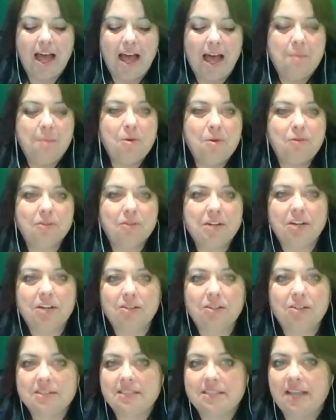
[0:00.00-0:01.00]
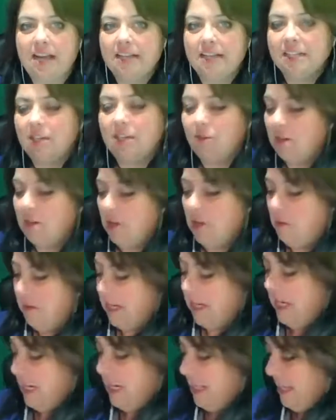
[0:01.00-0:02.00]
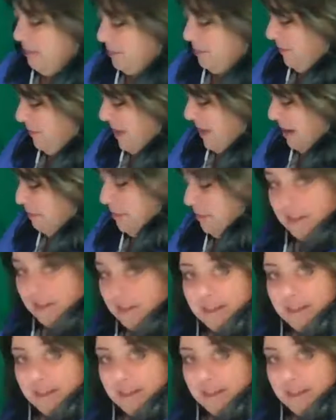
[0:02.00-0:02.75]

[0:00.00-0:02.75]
I'm over here on the side going, oh my God, that was fabulous.